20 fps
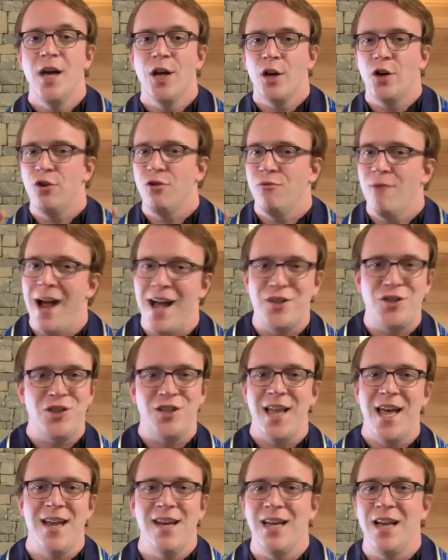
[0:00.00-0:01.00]
crash
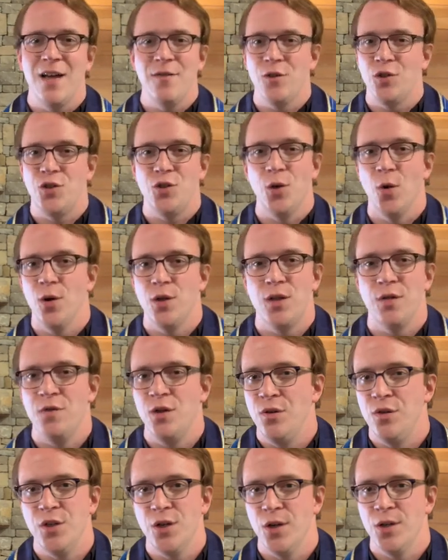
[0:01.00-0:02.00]
landing on the shores of
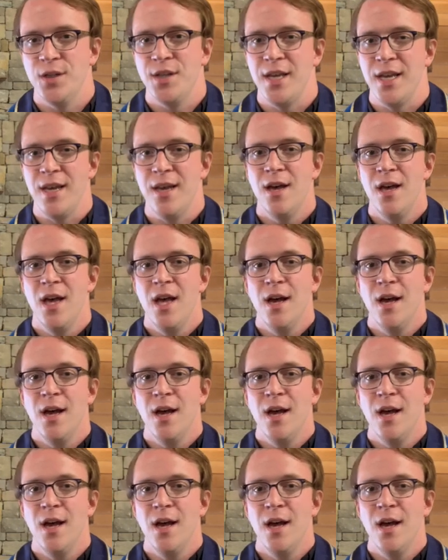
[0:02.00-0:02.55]
New Jersey,